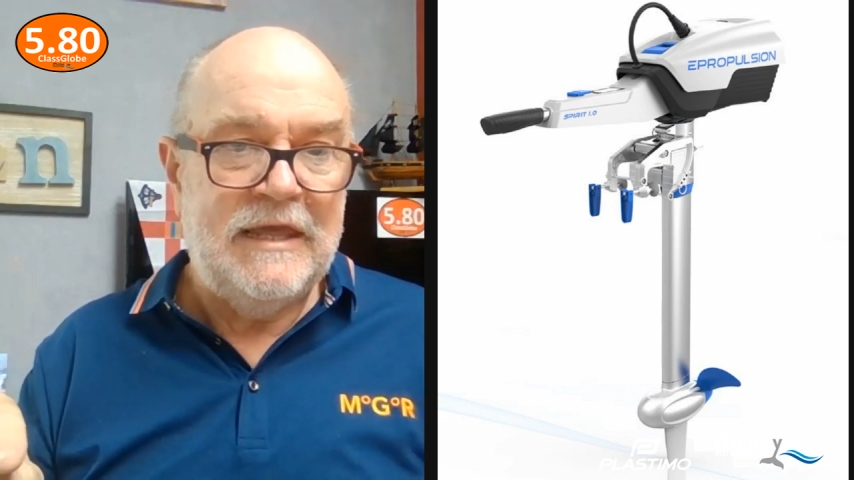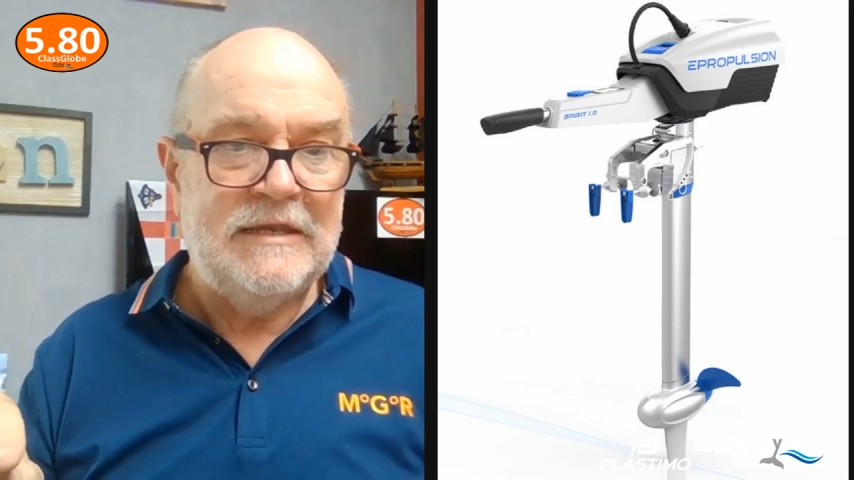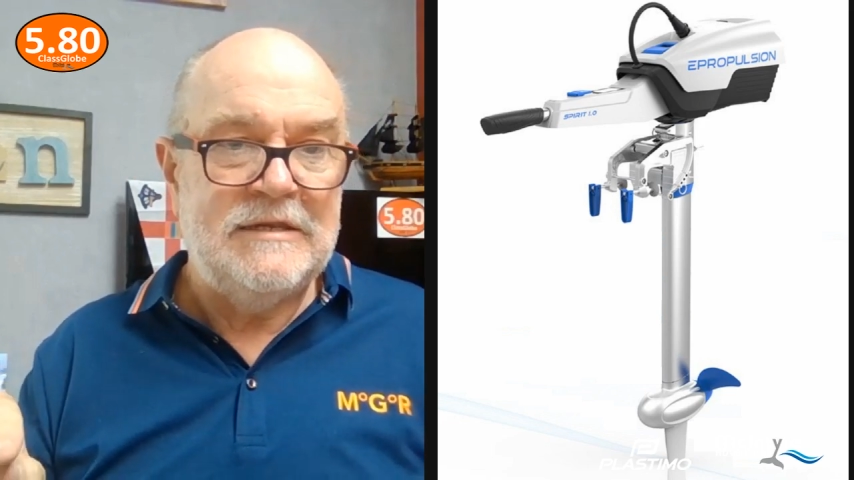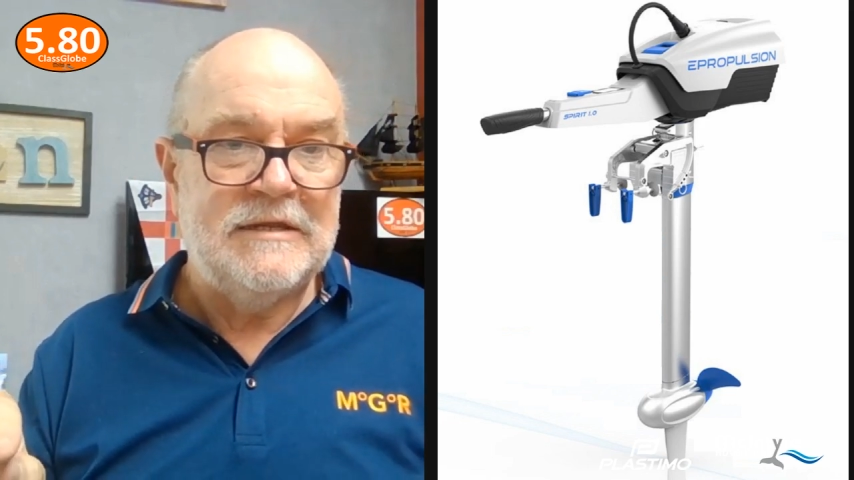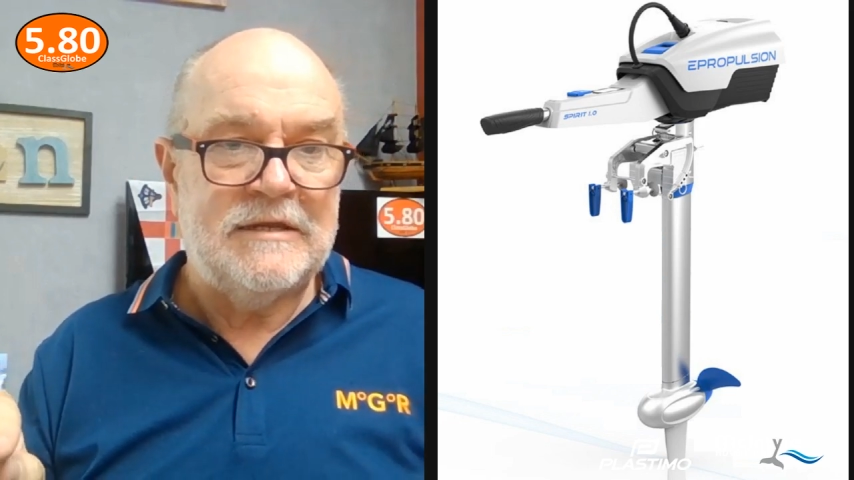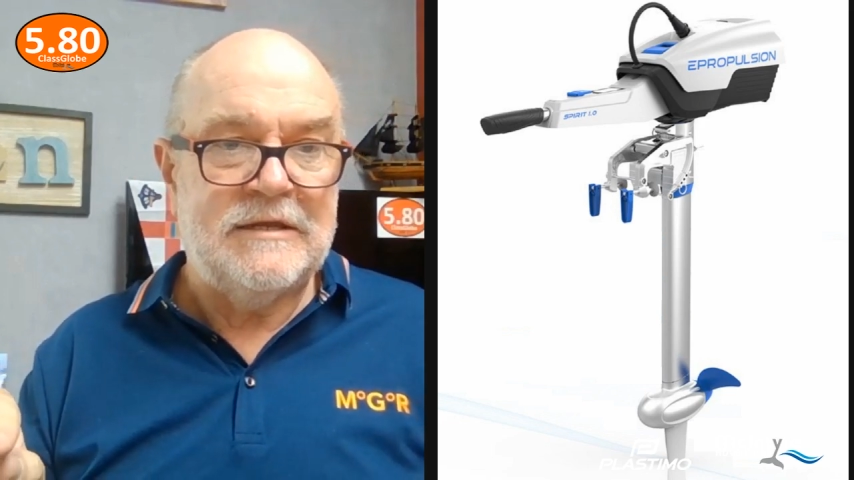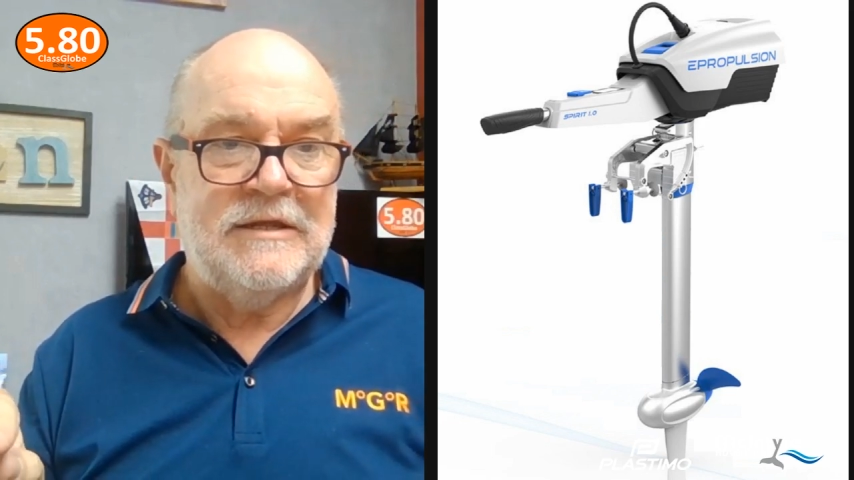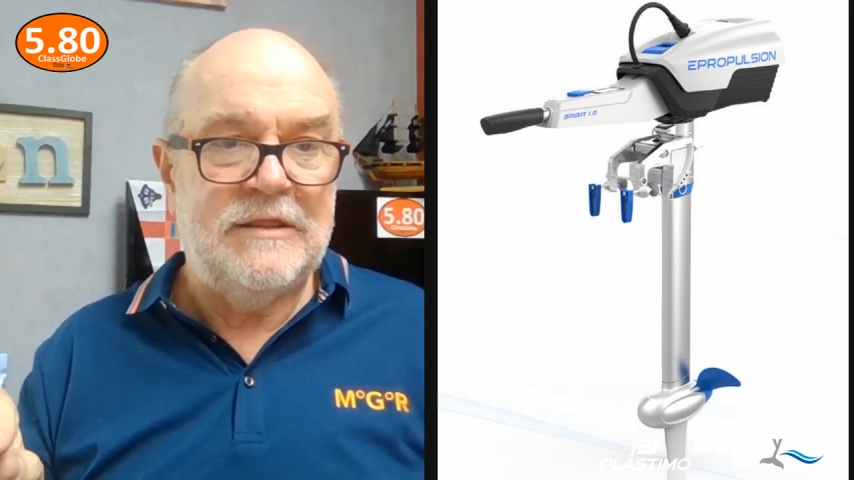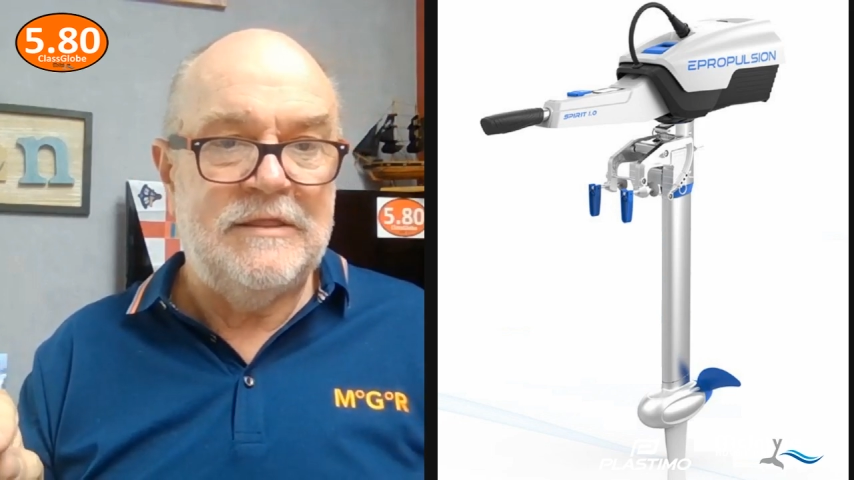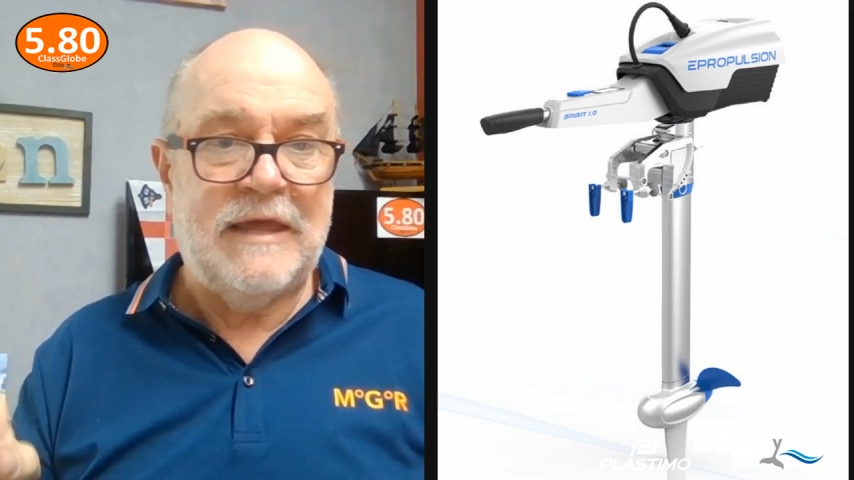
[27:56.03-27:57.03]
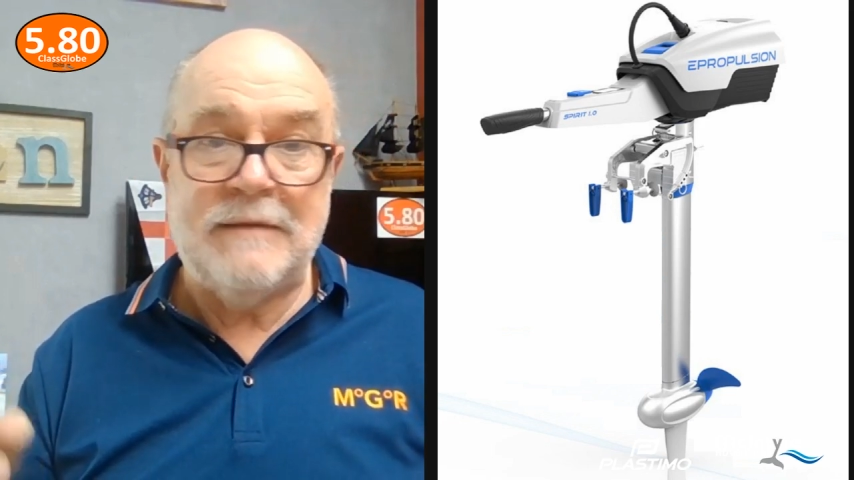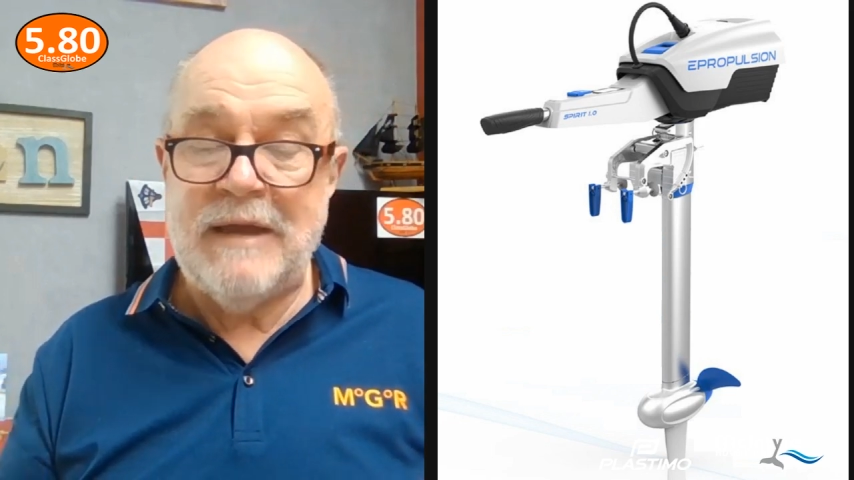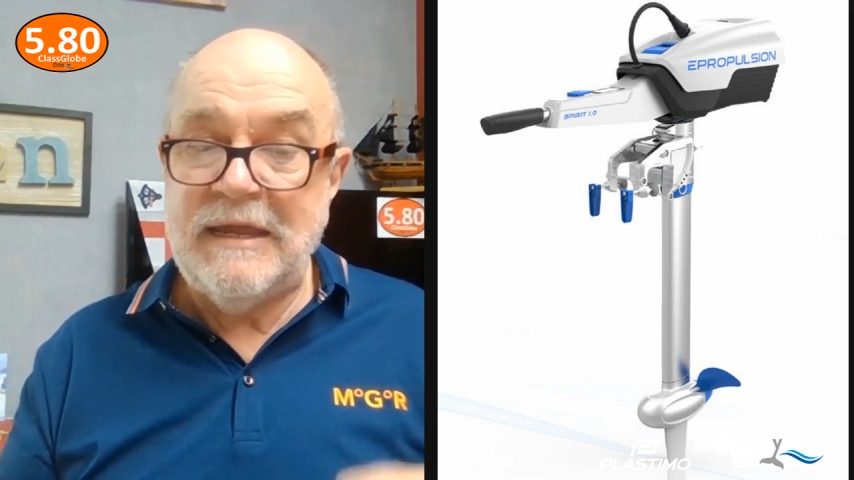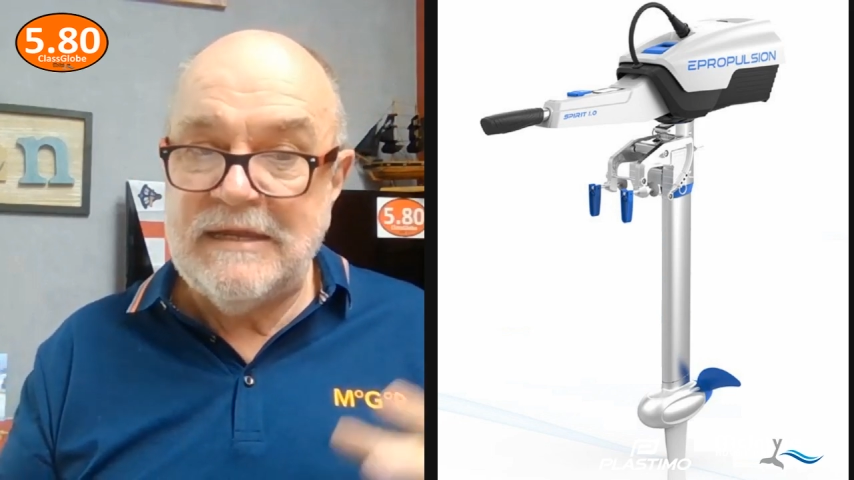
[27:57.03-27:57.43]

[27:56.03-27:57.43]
and they